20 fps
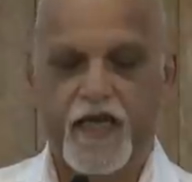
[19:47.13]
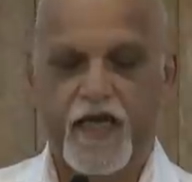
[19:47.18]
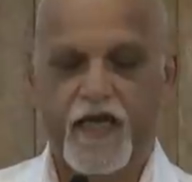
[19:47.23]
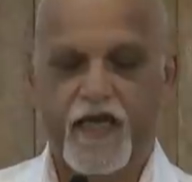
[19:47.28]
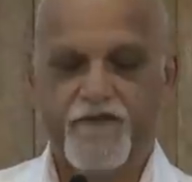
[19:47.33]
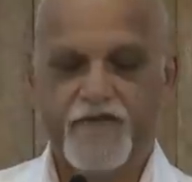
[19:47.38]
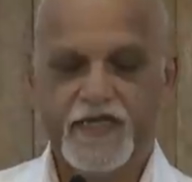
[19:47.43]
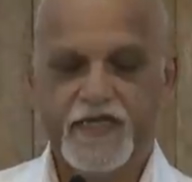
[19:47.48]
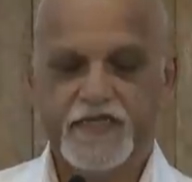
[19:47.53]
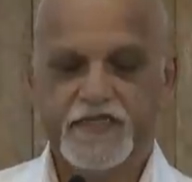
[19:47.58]

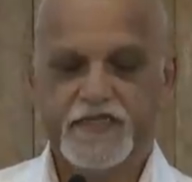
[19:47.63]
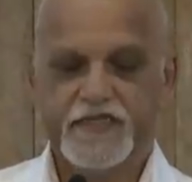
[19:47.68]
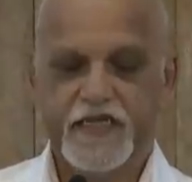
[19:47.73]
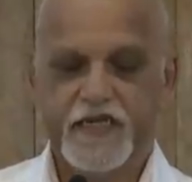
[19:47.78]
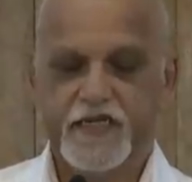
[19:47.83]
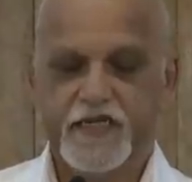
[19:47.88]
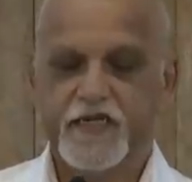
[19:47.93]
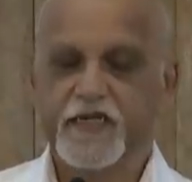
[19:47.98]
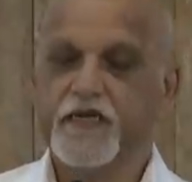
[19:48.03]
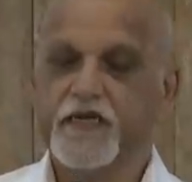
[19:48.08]
Having
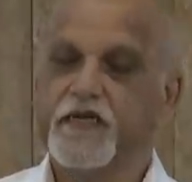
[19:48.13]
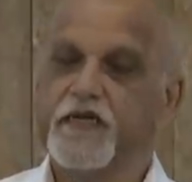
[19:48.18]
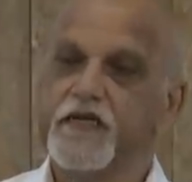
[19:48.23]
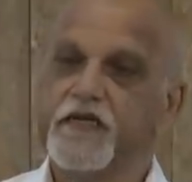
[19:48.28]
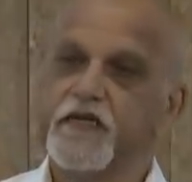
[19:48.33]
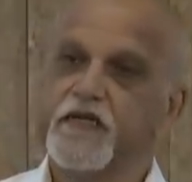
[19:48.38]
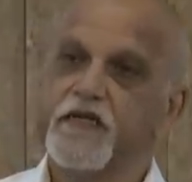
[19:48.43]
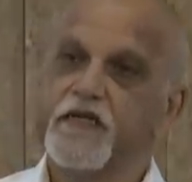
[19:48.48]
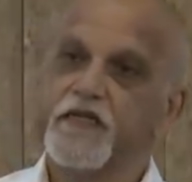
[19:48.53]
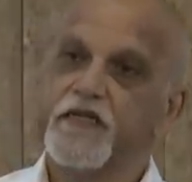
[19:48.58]
said
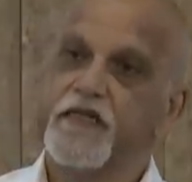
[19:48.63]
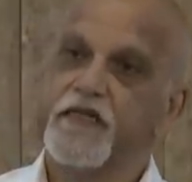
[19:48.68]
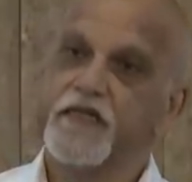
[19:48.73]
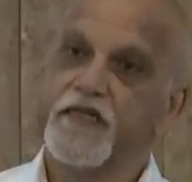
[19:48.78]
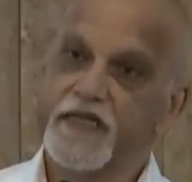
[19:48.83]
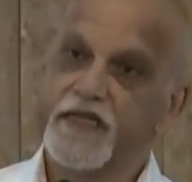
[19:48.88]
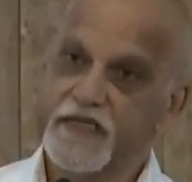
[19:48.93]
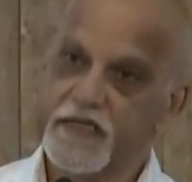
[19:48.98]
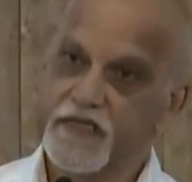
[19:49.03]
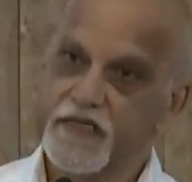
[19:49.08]

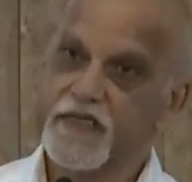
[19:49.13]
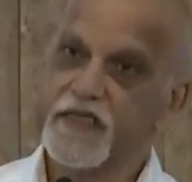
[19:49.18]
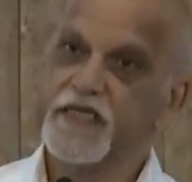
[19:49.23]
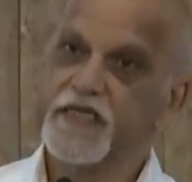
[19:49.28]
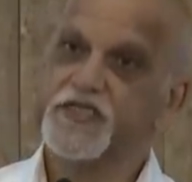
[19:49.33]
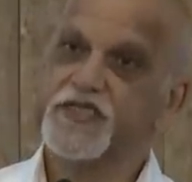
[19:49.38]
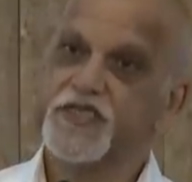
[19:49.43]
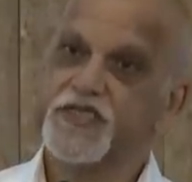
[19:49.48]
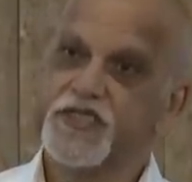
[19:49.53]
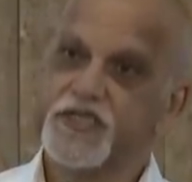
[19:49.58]
that
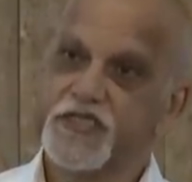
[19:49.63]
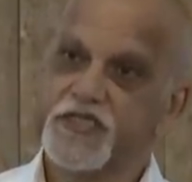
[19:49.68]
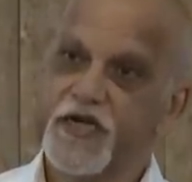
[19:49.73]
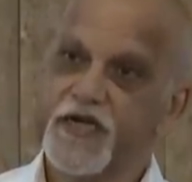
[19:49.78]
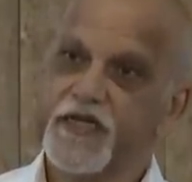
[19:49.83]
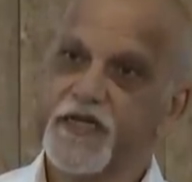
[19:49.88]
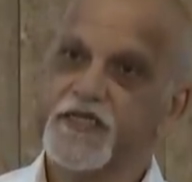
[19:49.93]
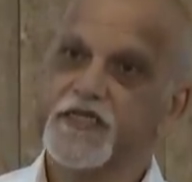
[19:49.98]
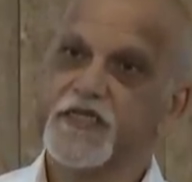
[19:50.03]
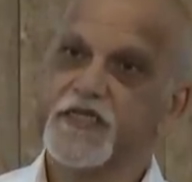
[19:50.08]
each
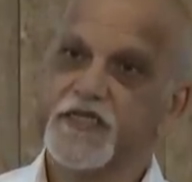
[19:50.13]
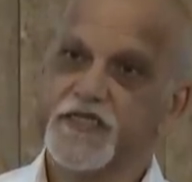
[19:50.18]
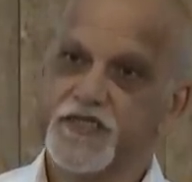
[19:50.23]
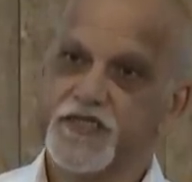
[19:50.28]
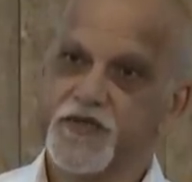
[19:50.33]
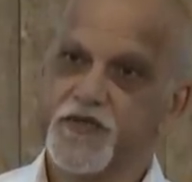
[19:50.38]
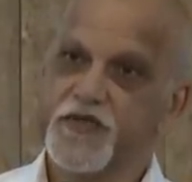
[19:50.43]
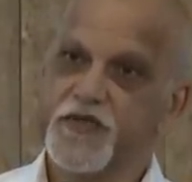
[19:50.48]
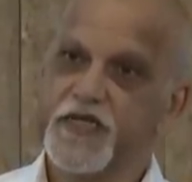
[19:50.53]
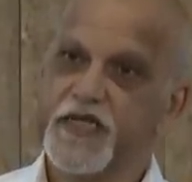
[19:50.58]
child
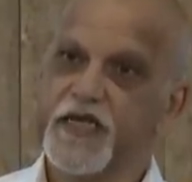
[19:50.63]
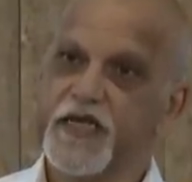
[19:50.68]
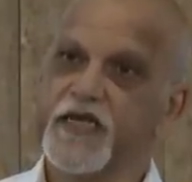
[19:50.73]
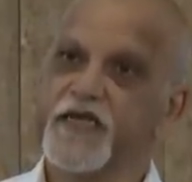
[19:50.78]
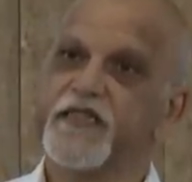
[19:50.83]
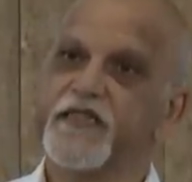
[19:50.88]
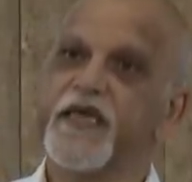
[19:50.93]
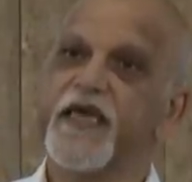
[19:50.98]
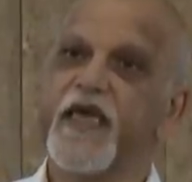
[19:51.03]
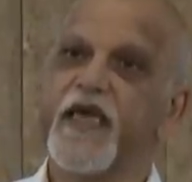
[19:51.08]
is
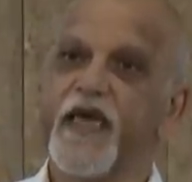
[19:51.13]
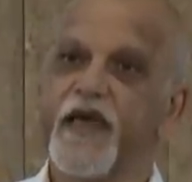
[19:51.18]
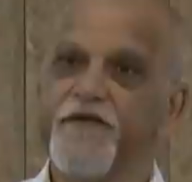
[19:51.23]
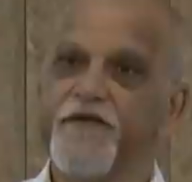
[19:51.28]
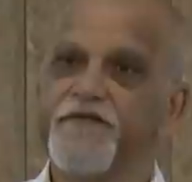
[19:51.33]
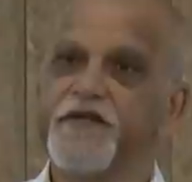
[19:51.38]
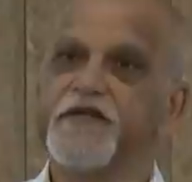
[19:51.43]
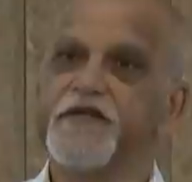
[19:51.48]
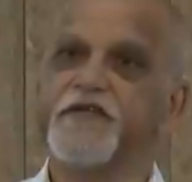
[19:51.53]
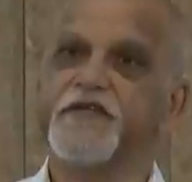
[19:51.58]
unique, they
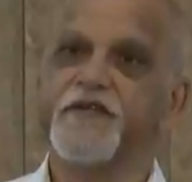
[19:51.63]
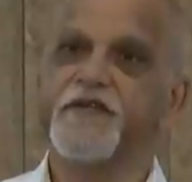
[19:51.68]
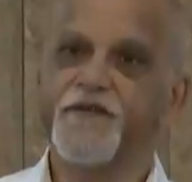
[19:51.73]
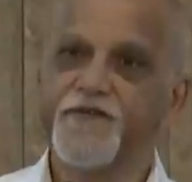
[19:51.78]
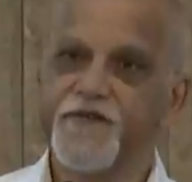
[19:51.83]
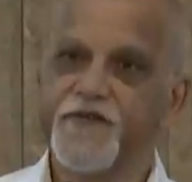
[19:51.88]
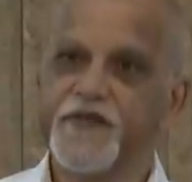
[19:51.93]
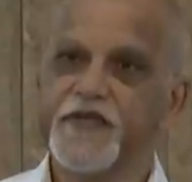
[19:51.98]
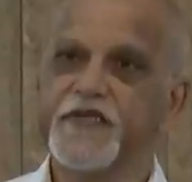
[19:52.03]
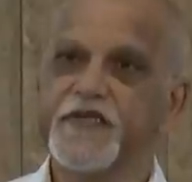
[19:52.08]
have a
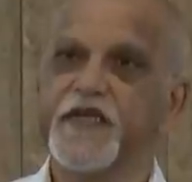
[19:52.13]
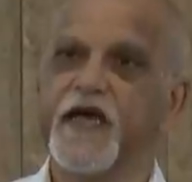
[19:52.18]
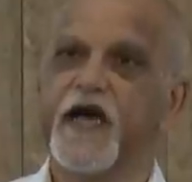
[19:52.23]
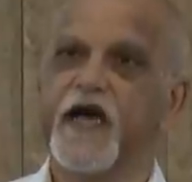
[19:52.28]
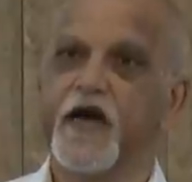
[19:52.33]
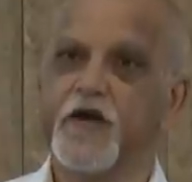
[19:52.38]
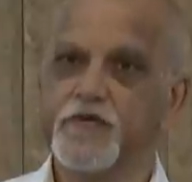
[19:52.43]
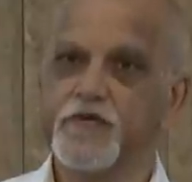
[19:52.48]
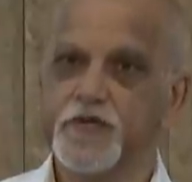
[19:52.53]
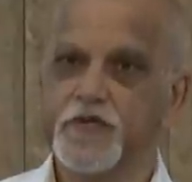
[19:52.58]
different
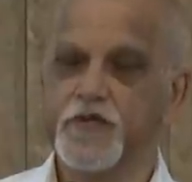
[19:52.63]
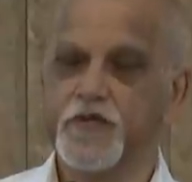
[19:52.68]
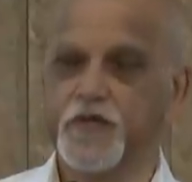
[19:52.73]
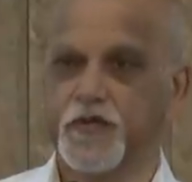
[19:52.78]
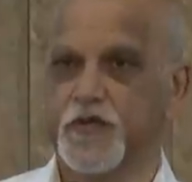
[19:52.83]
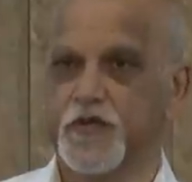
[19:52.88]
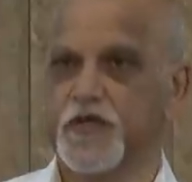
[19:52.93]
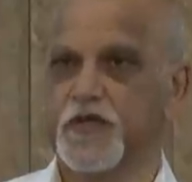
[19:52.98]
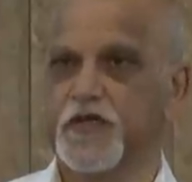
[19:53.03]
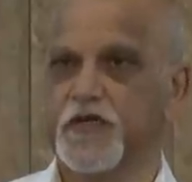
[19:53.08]

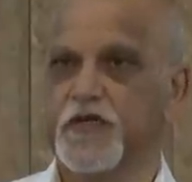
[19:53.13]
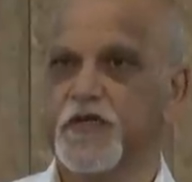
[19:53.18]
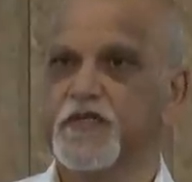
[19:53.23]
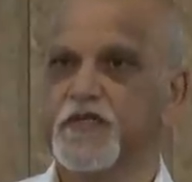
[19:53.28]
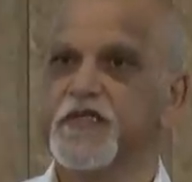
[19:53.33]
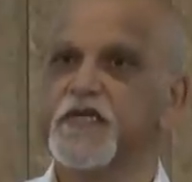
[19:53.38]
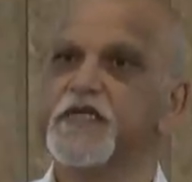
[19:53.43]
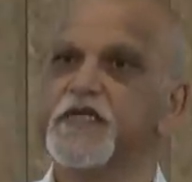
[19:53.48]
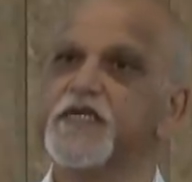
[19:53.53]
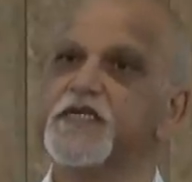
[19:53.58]
outlook
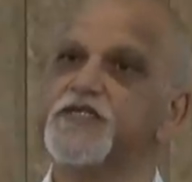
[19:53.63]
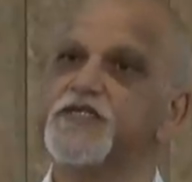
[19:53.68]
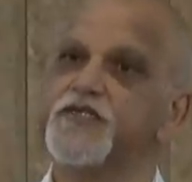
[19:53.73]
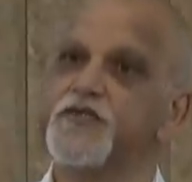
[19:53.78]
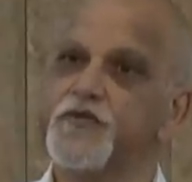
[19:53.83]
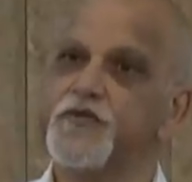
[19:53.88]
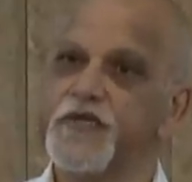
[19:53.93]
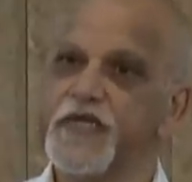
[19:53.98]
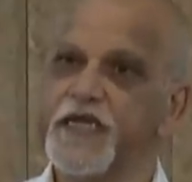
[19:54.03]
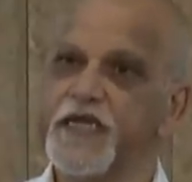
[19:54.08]
that is
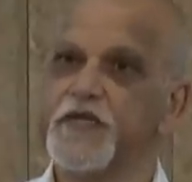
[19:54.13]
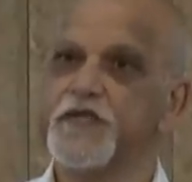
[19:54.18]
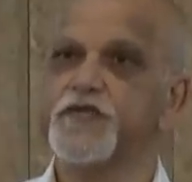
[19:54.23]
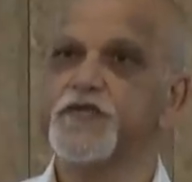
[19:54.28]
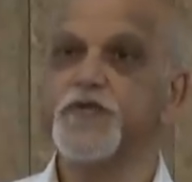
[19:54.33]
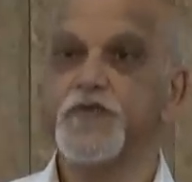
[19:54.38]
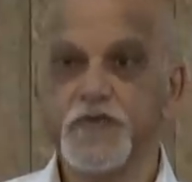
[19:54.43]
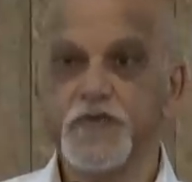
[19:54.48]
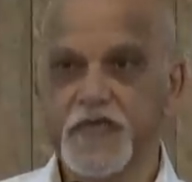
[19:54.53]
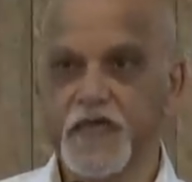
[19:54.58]
unique
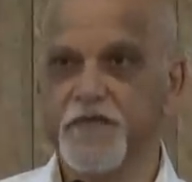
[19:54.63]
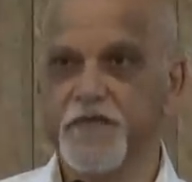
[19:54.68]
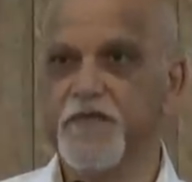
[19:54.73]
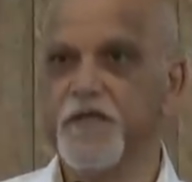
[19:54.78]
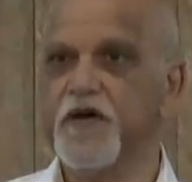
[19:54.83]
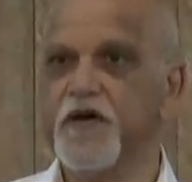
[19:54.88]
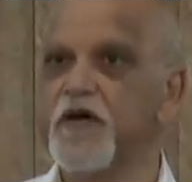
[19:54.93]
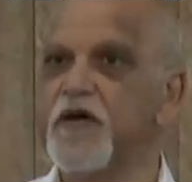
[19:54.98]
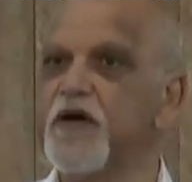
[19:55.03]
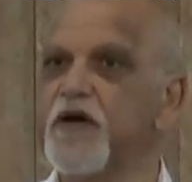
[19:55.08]
to them